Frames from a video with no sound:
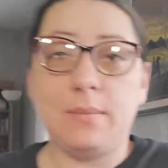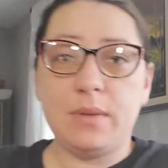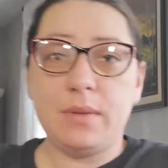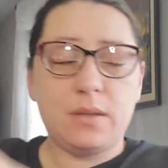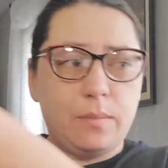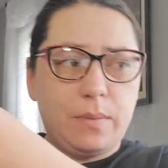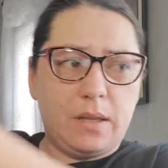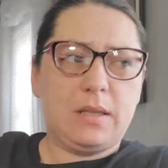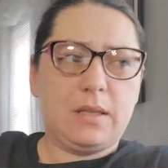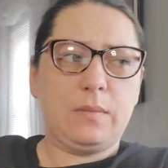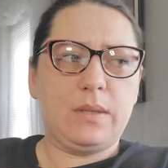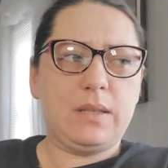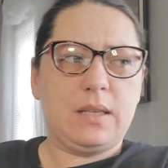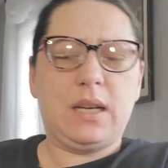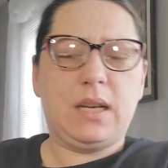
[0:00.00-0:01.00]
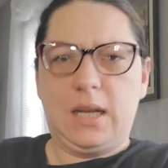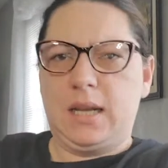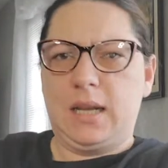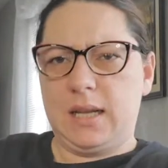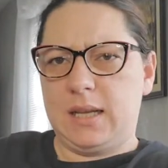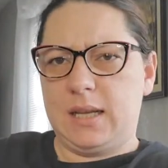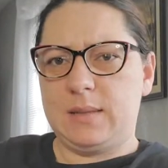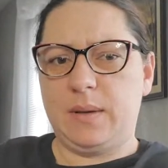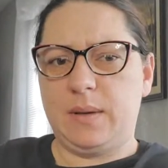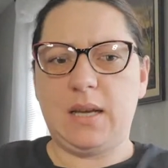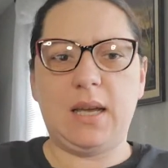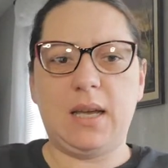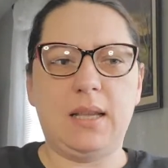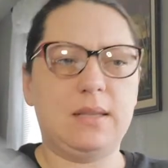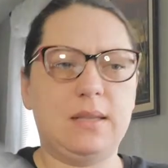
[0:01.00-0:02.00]
Mr. Bunsen was sitting in is
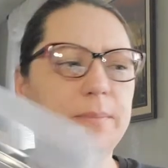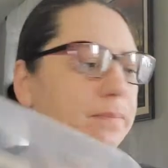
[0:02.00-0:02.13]
because